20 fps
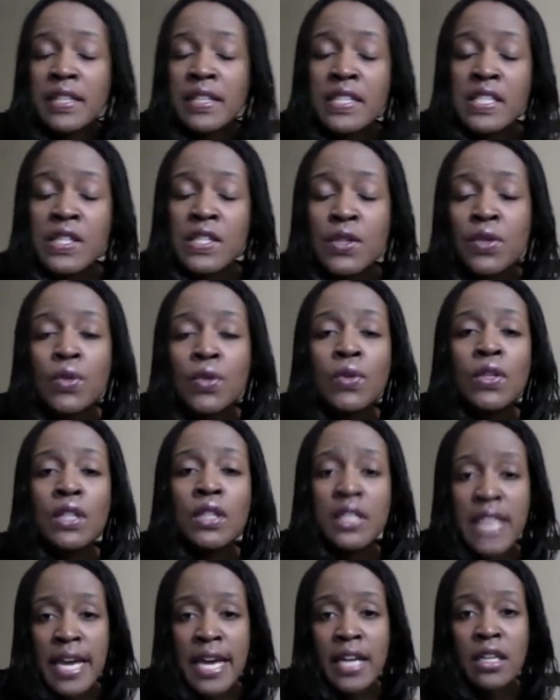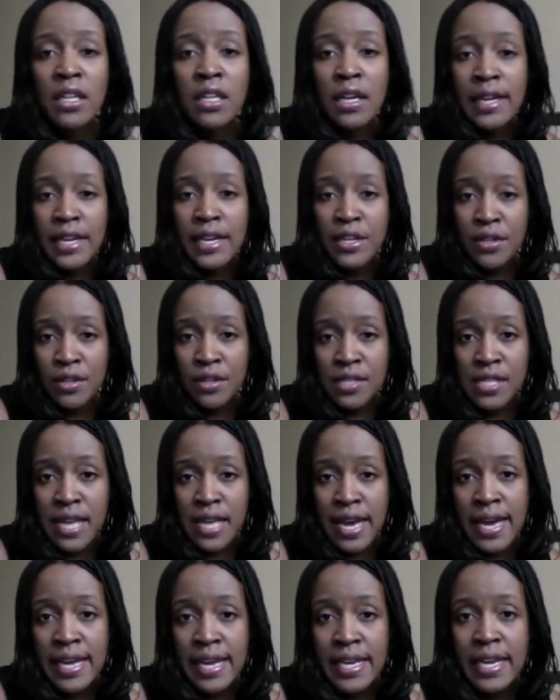to take a look at your
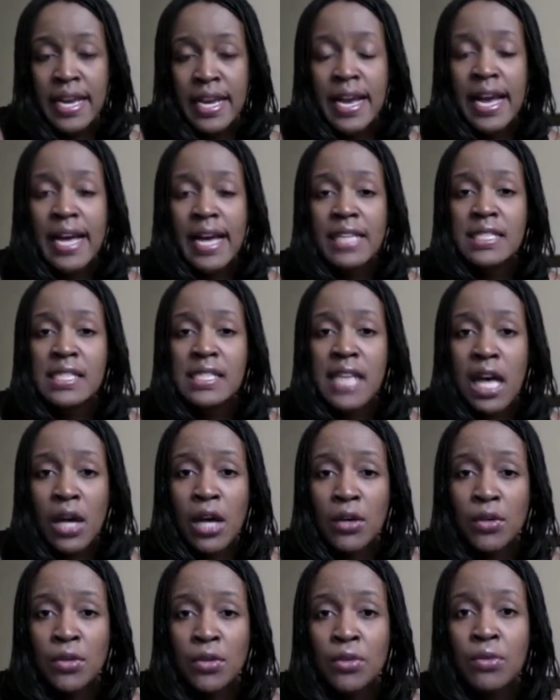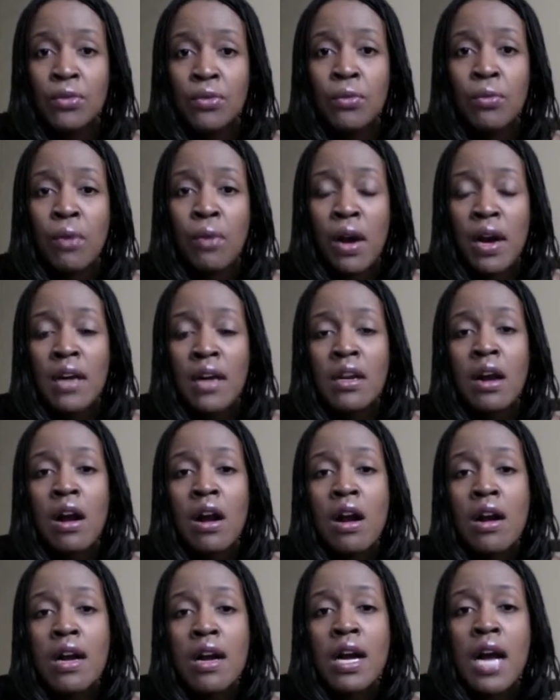site and tell you what
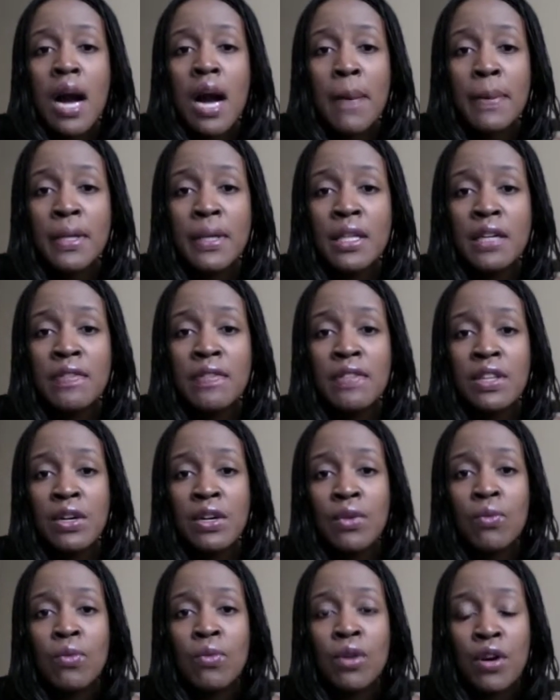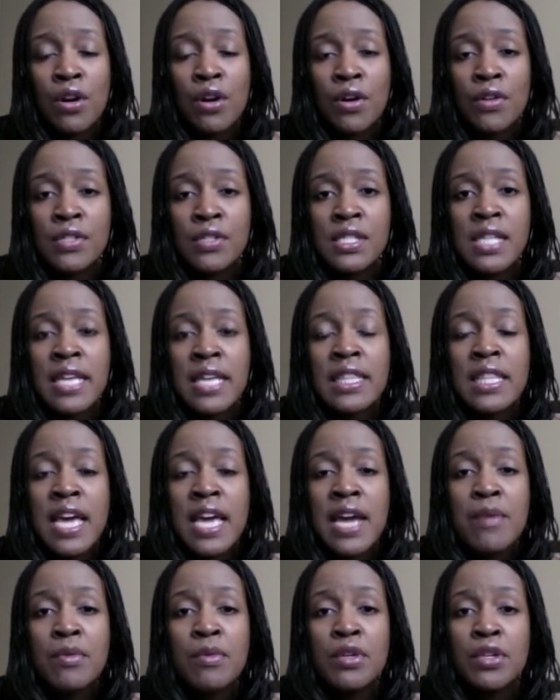are a couple of the words that
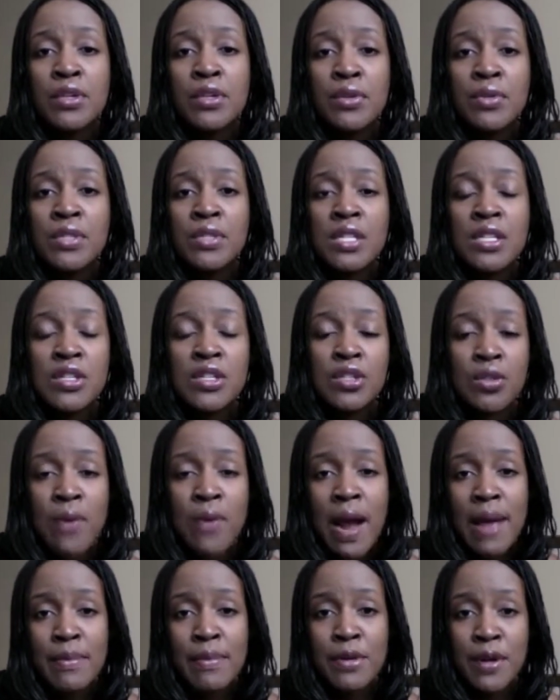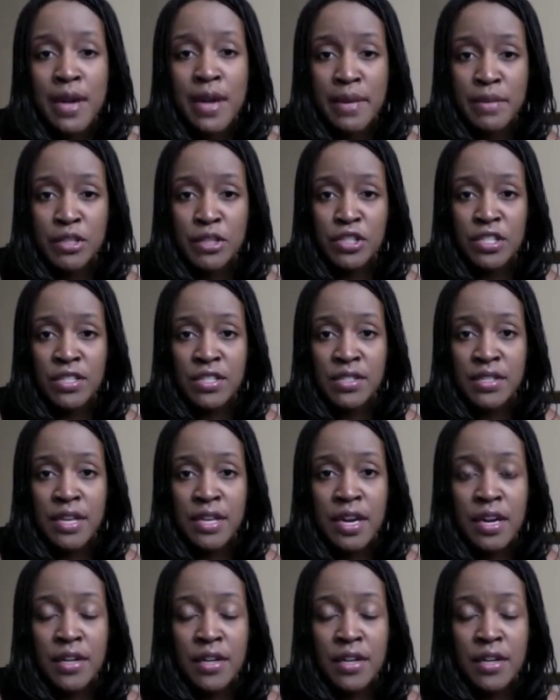they would use to describe your images.